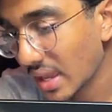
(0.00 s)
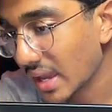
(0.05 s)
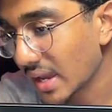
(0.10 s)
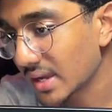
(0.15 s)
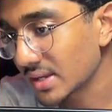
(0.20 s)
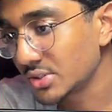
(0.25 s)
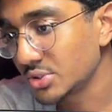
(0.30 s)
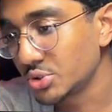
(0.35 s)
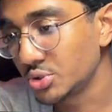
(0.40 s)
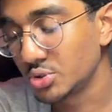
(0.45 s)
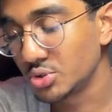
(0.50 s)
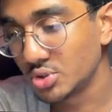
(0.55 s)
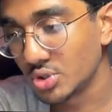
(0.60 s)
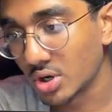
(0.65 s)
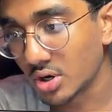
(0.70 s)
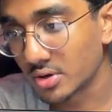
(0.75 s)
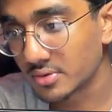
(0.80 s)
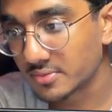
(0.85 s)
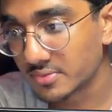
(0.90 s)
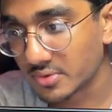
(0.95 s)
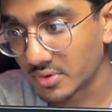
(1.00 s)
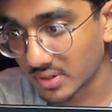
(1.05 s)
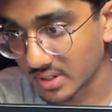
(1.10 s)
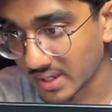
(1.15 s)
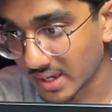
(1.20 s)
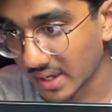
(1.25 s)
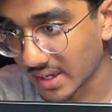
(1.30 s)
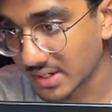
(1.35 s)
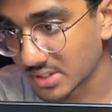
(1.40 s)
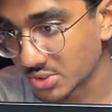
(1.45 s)
And do not
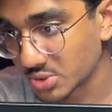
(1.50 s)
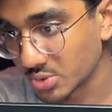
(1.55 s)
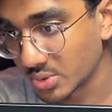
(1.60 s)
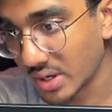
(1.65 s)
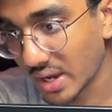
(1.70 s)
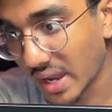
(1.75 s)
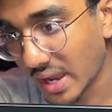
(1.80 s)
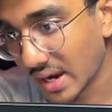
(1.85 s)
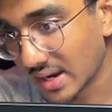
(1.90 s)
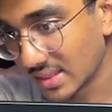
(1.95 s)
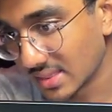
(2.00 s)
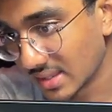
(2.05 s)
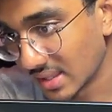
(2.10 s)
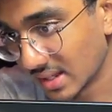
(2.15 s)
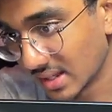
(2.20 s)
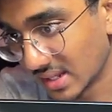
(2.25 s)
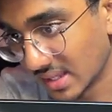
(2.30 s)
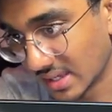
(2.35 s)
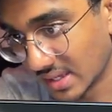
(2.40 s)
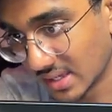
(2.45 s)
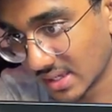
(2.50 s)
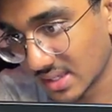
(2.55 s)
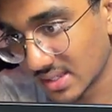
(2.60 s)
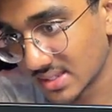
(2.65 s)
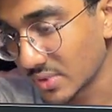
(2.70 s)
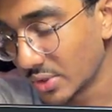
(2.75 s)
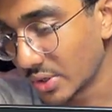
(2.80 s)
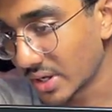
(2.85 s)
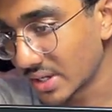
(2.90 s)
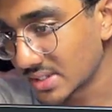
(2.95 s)
forget to add the
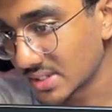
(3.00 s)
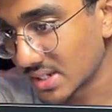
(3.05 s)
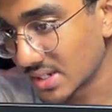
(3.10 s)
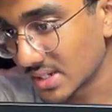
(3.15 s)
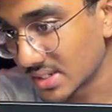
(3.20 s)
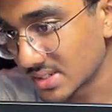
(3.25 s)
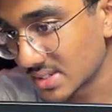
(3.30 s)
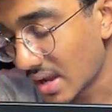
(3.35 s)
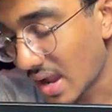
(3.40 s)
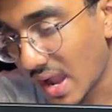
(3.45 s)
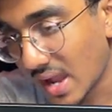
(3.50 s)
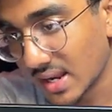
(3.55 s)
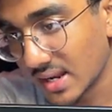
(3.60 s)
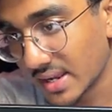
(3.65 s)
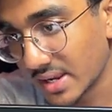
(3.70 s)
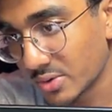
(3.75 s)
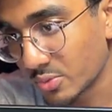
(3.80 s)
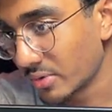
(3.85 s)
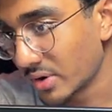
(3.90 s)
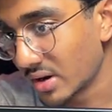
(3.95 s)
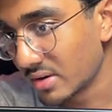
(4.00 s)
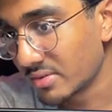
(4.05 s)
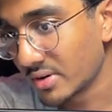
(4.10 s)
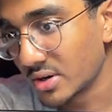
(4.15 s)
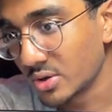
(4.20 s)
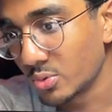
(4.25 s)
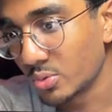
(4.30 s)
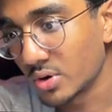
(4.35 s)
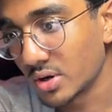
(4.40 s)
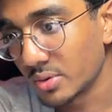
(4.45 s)
links. You can just highlight wherever
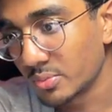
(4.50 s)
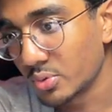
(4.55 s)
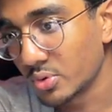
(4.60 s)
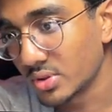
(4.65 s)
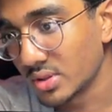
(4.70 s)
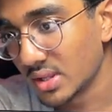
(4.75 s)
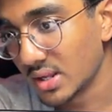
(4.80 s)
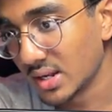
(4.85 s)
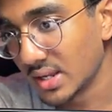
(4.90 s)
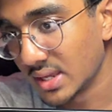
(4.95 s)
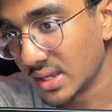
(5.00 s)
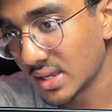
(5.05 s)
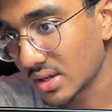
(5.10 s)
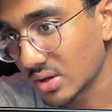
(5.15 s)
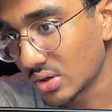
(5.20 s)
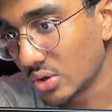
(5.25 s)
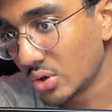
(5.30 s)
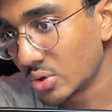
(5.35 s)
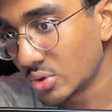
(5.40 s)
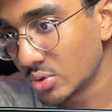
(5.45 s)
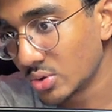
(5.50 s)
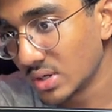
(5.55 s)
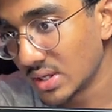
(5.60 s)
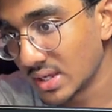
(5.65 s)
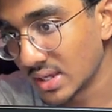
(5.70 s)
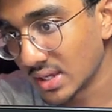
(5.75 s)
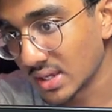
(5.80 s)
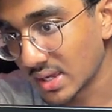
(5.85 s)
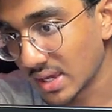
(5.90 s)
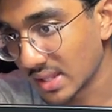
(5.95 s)
you want to put the link, go to
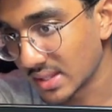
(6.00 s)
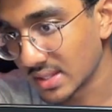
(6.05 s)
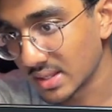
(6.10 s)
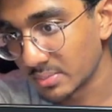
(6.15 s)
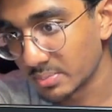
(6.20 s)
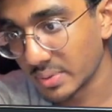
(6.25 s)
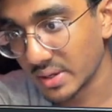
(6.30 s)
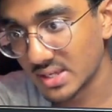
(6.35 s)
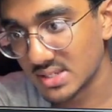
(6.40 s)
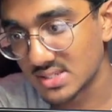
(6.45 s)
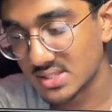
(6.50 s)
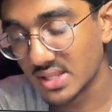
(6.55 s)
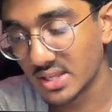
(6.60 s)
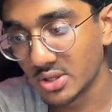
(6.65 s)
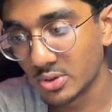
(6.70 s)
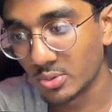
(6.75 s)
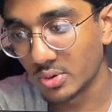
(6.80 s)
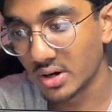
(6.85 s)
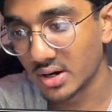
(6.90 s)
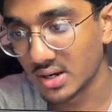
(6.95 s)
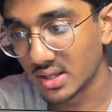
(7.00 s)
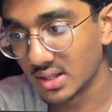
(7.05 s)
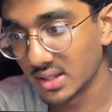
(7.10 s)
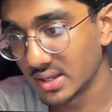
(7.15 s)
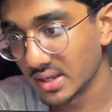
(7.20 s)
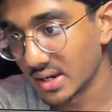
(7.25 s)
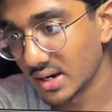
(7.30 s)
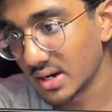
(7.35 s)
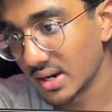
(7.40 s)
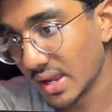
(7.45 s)
link, and then paste the URL
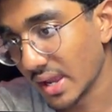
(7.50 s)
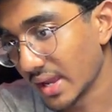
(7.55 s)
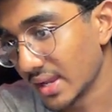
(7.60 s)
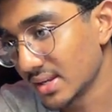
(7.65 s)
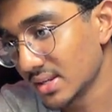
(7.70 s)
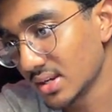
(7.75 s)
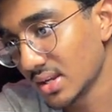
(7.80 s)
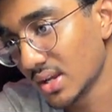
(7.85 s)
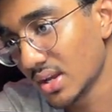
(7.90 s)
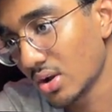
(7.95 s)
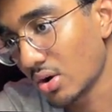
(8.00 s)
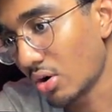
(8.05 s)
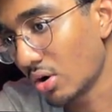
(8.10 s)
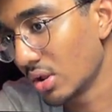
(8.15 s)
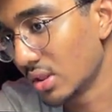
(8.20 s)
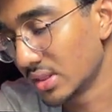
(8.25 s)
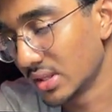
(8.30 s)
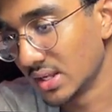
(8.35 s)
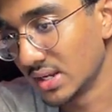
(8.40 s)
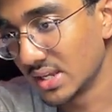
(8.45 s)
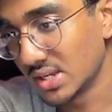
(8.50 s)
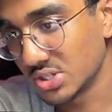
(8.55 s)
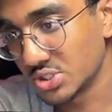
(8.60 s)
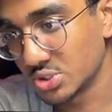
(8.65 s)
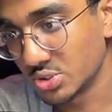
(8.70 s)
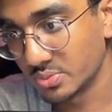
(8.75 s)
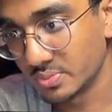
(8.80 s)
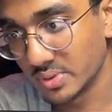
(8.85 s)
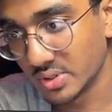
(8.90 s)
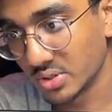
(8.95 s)
here, and all the links
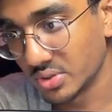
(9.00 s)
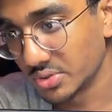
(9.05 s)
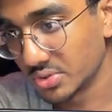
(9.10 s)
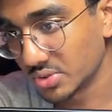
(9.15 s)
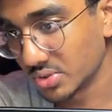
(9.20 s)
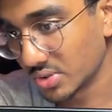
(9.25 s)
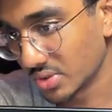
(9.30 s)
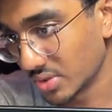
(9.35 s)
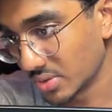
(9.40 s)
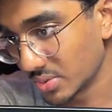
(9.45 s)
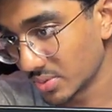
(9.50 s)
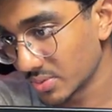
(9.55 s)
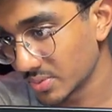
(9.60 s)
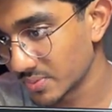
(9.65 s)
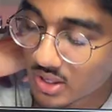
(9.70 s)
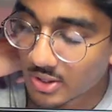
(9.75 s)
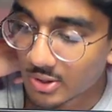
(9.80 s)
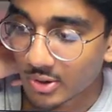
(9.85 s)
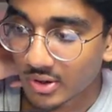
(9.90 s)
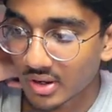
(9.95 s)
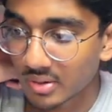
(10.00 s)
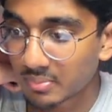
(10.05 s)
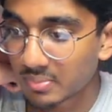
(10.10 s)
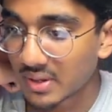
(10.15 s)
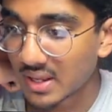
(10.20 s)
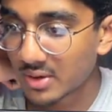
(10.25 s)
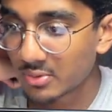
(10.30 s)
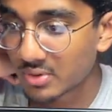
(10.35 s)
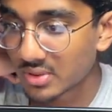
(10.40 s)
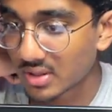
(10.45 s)
should be good to go. You can
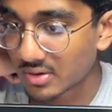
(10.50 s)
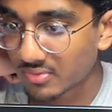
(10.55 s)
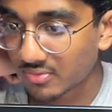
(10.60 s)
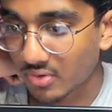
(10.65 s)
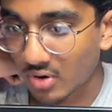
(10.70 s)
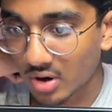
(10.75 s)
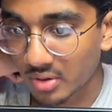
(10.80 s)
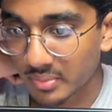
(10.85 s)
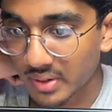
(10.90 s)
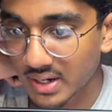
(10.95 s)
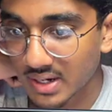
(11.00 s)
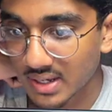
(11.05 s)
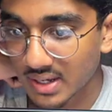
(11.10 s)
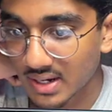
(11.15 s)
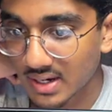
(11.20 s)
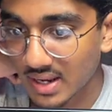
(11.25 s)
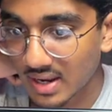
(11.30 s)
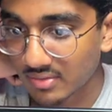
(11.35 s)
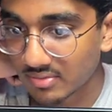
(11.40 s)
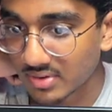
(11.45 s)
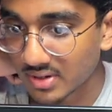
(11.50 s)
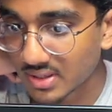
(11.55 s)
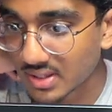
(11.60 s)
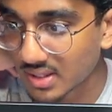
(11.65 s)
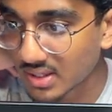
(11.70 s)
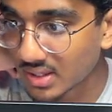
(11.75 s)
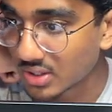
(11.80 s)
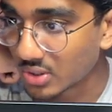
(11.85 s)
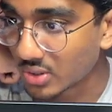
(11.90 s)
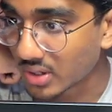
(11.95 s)
play with the formatting and
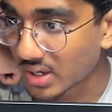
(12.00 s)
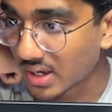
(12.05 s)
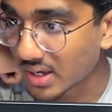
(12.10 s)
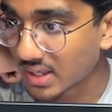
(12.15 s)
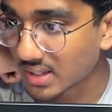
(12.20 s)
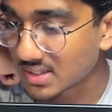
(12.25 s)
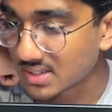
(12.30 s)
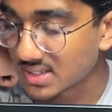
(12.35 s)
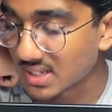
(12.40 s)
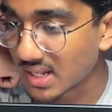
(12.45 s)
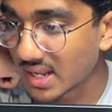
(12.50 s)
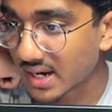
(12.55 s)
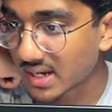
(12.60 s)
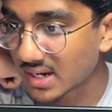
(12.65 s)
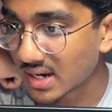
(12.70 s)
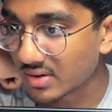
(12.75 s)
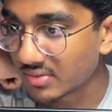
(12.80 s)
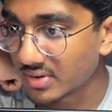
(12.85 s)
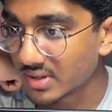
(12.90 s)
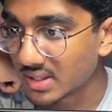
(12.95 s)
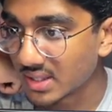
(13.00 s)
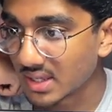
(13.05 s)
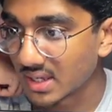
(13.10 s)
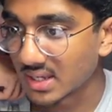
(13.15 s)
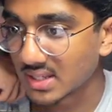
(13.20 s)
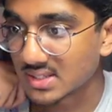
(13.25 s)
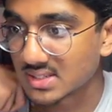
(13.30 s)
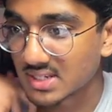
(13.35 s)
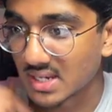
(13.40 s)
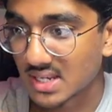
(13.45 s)
everything. You can select
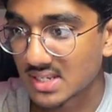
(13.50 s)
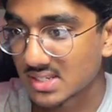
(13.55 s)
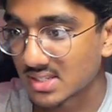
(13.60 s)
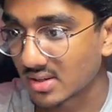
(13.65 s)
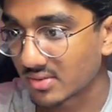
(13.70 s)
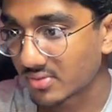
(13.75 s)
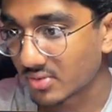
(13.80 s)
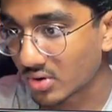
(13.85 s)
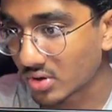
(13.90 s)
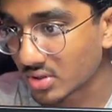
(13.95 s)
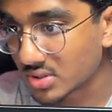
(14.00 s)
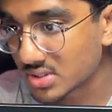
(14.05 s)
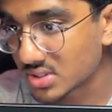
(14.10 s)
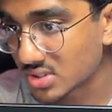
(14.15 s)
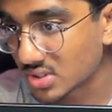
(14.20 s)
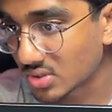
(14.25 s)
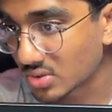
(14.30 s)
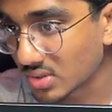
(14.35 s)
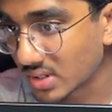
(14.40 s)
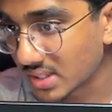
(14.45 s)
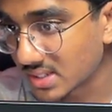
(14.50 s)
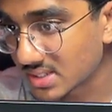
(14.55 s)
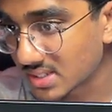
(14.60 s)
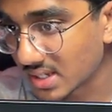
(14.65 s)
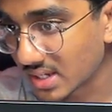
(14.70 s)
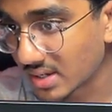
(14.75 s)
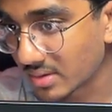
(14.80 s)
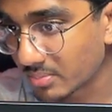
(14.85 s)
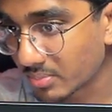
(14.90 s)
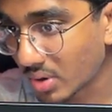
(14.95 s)
everything, change the font. So let's
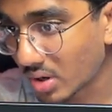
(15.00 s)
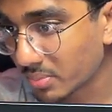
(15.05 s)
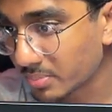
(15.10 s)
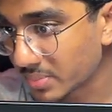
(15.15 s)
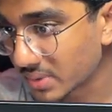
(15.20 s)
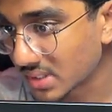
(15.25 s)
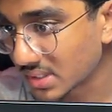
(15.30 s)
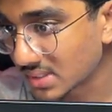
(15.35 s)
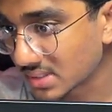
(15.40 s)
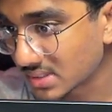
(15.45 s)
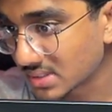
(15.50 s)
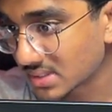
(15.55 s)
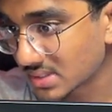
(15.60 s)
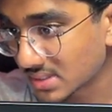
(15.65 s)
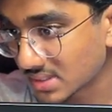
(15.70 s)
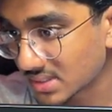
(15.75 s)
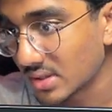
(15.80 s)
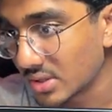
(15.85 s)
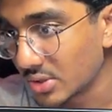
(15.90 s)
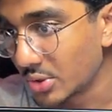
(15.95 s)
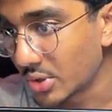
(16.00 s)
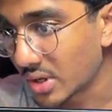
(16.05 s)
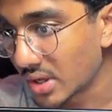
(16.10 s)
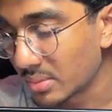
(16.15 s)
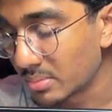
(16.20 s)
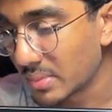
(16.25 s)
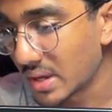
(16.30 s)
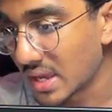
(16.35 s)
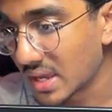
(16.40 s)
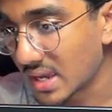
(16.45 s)
say Poppins. You
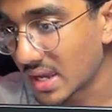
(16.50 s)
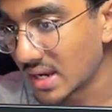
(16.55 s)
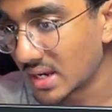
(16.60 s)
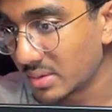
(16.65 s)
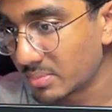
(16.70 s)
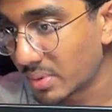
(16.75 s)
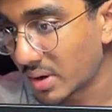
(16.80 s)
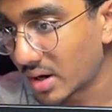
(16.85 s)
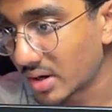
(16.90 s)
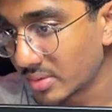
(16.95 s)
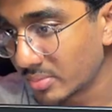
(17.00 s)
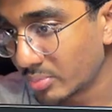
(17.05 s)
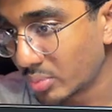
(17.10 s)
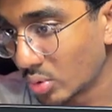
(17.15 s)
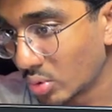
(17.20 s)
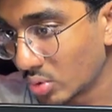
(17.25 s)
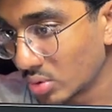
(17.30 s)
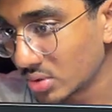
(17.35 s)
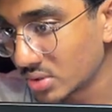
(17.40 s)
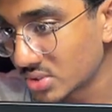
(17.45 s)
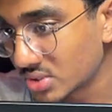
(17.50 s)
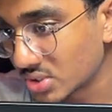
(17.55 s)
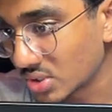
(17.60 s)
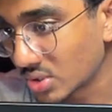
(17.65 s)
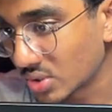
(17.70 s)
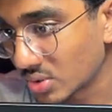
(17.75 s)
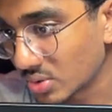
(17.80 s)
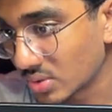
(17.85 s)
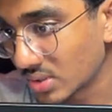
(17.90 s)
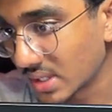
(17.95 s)
can make any part bold.
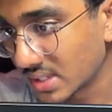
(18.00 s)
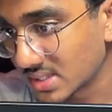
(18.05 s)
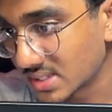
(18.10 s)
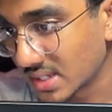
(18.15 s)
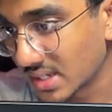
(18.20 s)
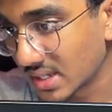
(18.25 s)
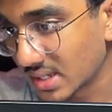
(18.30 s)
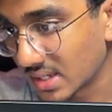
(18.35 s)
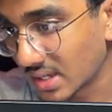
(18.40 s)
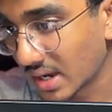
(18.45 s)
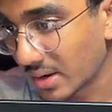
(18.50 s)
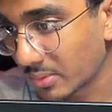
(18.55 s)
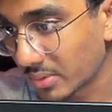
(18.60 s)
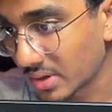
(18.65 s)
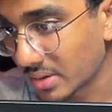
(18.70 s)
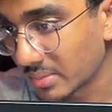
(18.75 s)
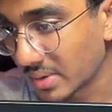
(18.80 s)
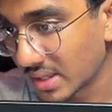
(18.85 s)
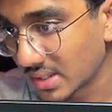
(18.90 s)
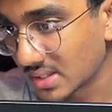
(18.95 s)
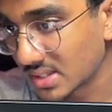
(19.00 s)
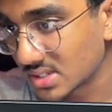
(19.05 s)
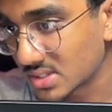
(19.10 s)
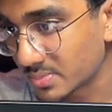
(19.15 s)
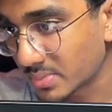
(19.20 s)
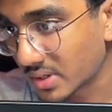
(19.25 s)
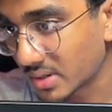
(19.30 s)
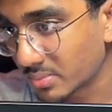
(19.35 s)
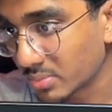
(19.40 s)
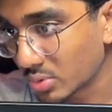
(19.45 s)
So let's say I want to make this
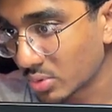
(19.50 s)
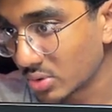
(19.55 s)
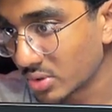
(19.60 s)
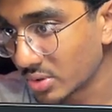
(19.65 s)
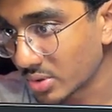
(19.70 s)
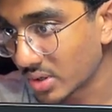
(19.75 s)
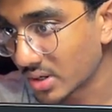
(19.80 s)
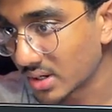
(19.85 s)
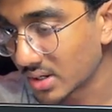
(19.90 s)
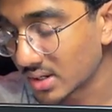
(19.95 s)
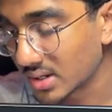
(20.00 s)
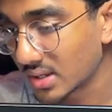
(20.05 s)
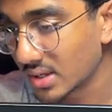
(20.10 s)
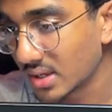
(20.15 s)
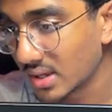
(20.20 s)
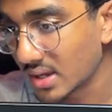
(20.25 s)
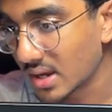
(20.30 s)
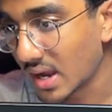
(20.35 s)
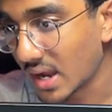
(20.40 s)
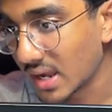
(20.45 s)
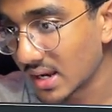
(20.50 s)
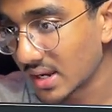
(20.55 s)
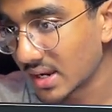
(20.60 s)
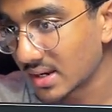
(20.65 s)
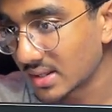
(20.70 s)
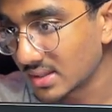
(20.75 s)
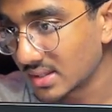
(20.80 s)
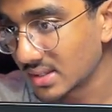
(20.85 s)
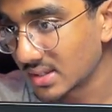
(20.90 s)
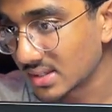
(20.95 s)
part bold. You can
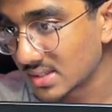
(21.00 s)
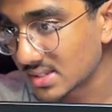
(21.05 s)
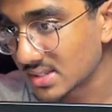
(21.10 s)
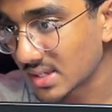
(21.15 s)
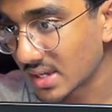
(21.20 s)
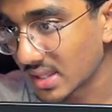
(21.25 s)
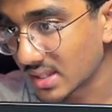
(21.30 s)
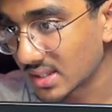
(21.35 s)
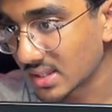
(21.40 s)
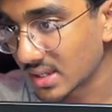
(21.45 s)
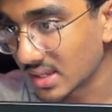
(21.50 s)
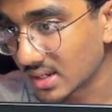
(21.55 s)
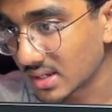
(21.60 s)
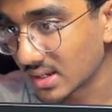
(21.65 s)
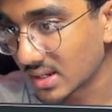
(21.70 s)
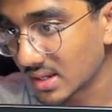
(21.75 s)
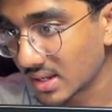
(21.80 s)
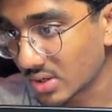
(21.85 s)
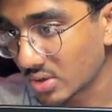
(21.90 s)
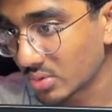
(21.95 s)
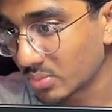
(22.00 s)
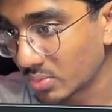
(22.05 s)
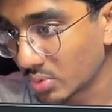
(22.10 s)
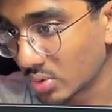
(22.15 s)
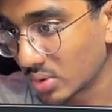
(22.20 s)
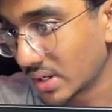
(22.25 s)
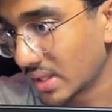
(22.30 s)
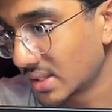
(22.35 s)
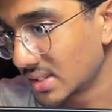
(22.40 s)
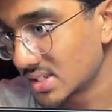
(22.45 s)
highlight this and then click on
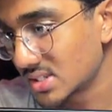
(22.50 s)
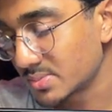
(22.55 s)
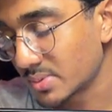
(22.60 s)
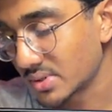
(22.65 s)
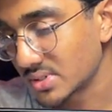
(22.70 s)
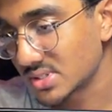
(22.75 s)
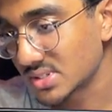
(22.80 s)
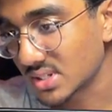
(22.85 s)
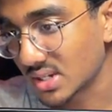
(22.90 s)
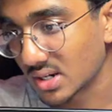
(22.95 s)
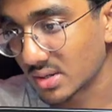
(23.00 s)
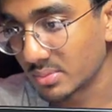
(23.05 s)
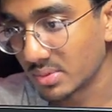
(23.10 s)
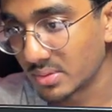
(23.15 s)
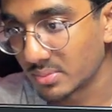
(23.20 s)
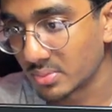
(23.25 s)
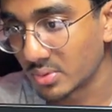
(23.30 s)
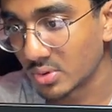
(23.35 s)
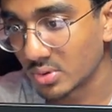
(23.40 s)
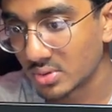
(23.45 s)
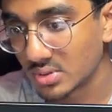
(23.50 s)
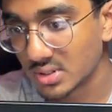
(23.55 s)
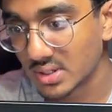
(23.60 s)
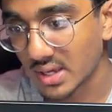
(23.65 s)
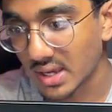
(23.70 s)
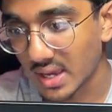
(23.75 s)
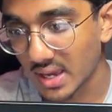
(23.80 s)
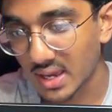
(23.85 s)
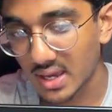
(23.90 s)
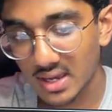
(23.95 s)
bold, and this part's gonna be bold.
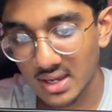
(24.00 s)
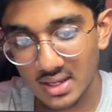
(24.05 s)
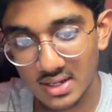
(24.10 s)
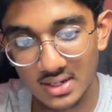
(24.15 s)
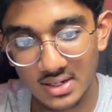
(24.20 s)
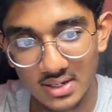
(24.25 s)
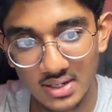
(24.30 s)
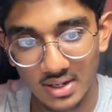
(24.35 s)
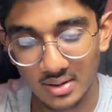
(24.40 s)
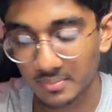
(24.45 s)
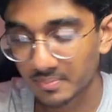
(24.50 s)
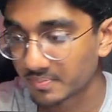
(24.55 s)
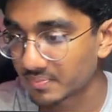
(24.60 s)
And yeah,